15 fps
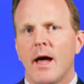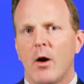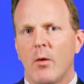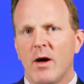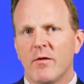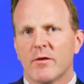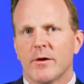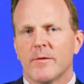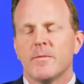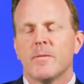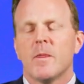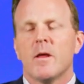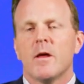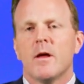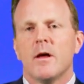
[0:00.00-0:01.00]
However,
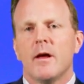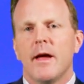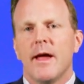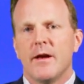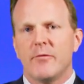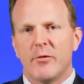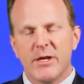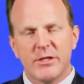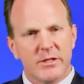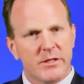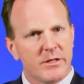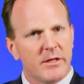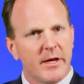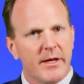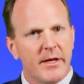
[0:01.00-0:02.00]
a recent
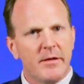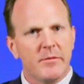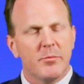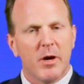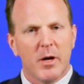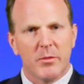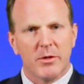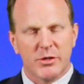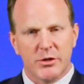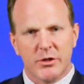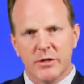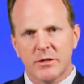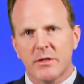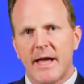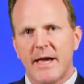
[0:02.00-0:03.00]
study published
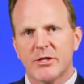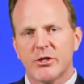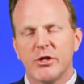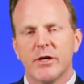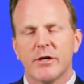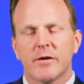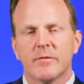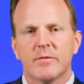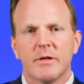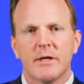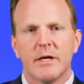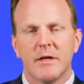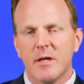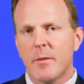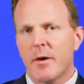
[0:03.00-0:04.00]
just last year
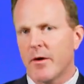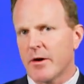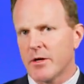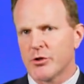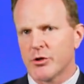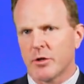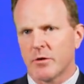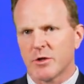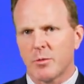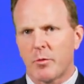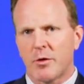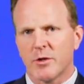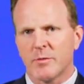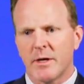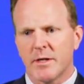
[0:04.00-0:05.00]
in the American Journal of
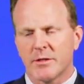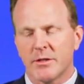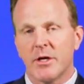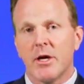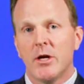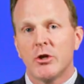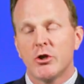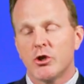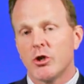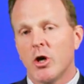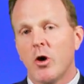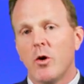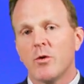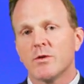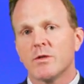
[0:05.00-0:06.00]
Sports Medicine
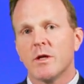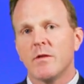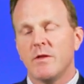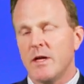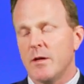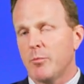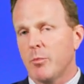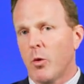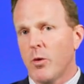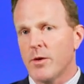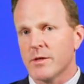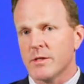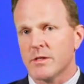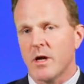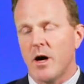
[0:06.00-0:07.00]
shows the
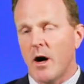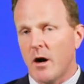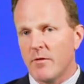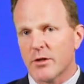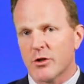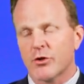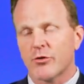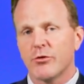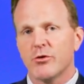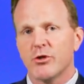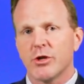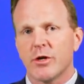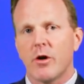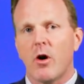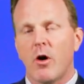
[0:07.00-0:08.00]
importance of
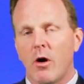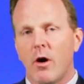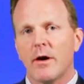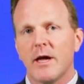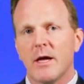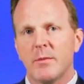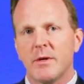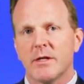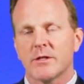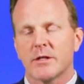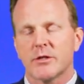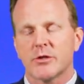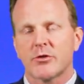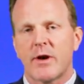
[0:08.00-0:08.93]
extrusion on a meniscus